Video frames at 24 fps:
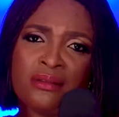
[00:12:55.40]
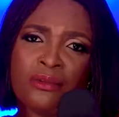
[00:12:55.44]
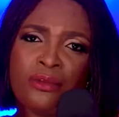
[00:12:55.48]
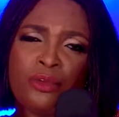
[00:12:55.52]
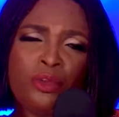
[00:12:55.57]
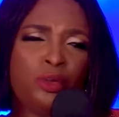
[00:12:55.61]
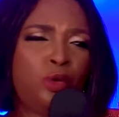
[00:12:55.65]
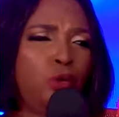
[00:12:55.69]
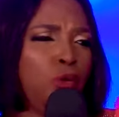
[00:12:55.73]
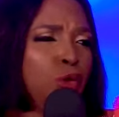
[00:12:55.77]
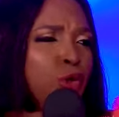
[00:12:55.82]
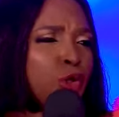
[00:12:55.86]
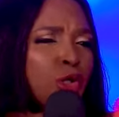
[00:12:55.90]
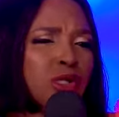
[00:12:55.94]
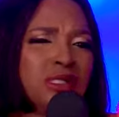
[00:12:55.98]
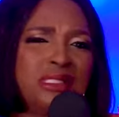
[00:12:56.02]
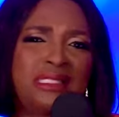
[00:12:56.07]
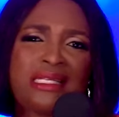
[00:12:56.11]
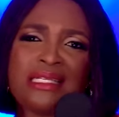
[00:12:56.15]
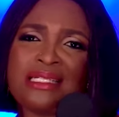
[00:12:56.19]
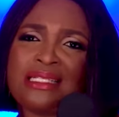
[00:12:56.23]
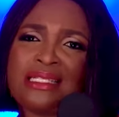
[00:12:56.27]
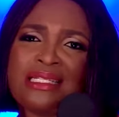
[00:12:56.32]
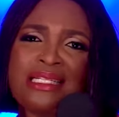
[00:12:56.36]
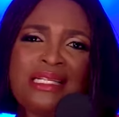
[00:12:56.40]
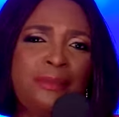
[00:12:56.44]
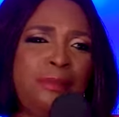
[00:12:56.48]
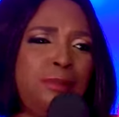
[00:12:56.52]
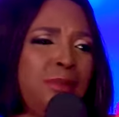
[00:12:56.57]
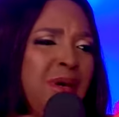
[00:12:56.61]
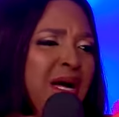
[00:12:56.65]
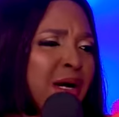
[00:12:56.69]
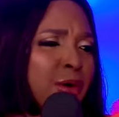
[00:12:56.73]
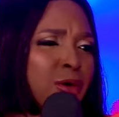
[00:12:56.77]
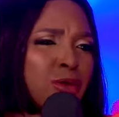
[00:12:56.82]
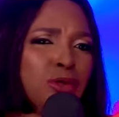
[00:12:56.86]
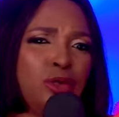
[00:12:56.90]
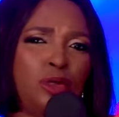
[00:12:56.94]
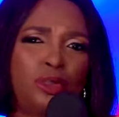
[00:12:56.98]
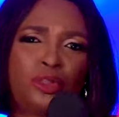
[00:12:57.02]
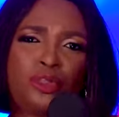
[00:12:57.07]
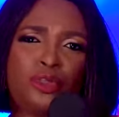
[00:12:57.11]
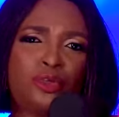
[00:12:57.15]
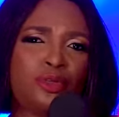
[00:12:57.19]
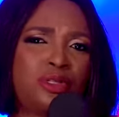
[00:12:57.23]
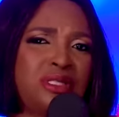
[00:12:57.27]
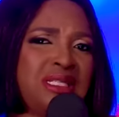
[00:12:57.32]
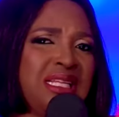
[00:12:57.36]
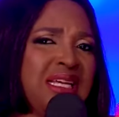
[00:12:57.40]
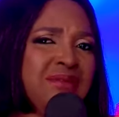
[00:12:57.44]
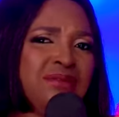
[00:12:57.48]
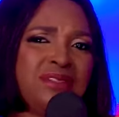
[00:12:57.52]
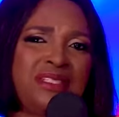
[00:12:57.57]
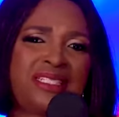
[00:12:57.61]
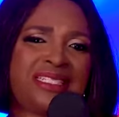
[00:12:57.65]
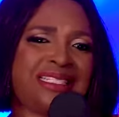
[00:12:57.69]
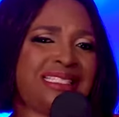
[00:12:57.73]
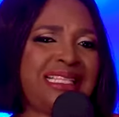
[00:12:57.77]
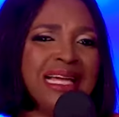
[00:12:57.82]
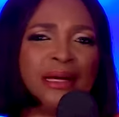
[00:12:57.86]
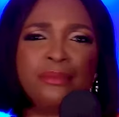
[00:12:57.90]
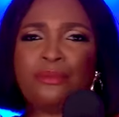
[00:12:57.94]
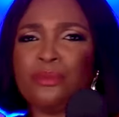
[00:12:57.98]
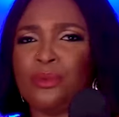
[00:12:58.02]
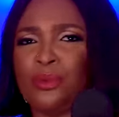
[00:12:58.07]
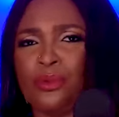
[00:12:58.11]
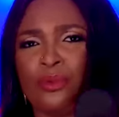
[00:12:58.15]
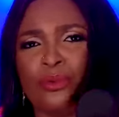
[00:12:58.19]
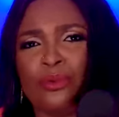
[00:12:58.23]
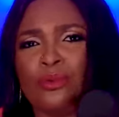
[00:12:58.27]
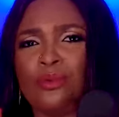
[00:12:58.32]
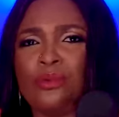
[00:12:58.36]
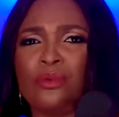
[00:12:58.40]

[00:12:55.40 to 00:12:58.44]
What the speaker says: You go just they sleep, man go just use knife, stab you.